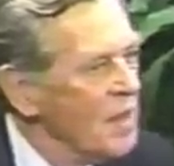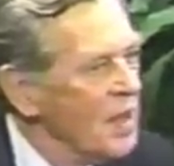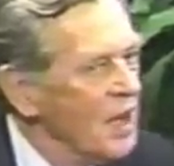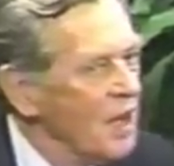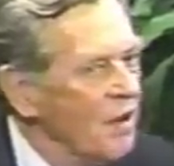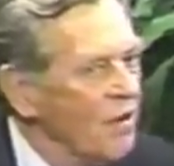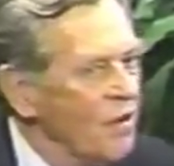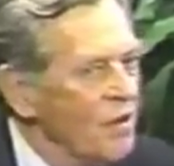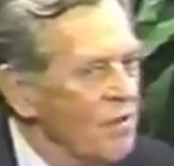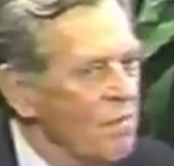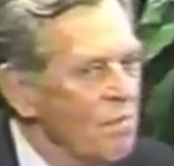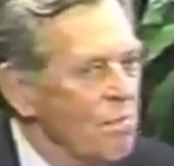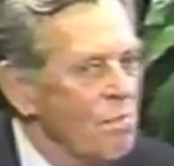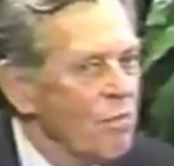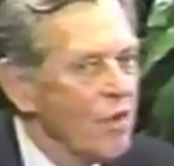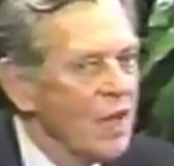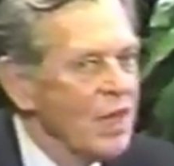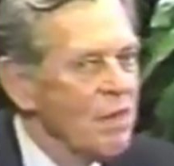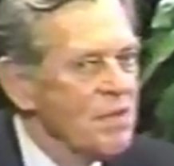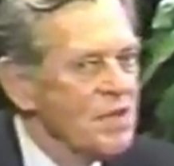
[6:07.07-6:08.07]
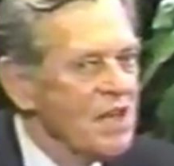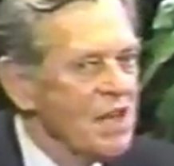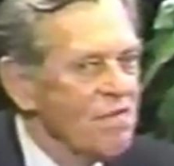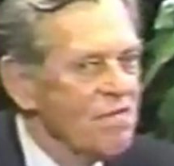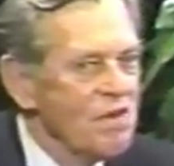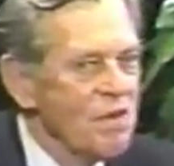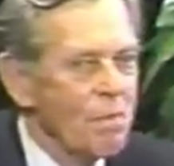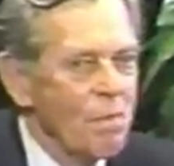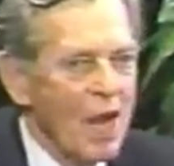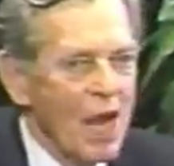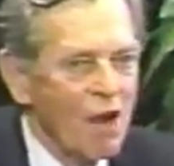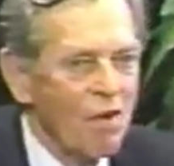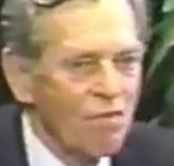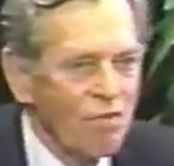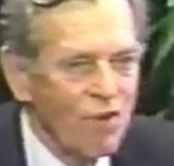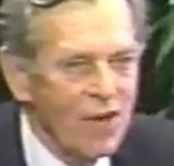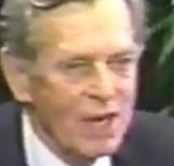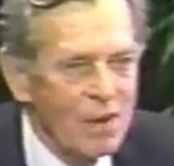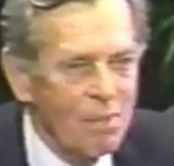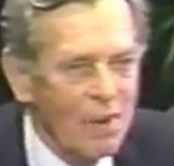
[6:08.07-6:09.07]
He couldn't bring himself to bow
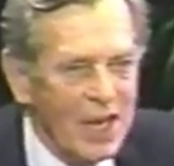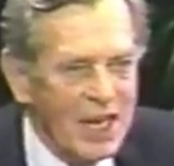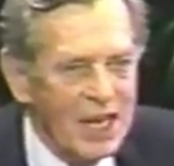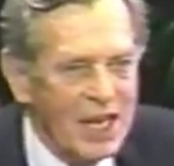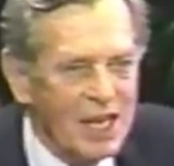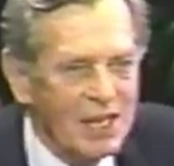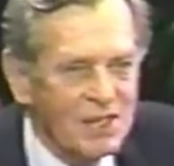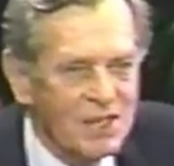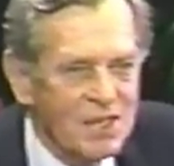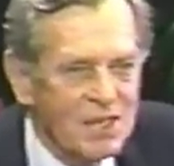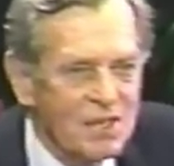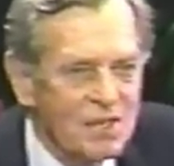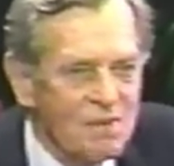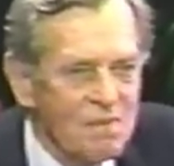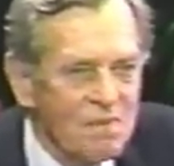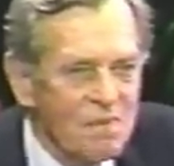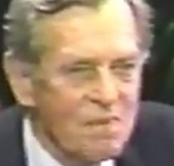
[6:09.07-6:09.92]
for anybody else.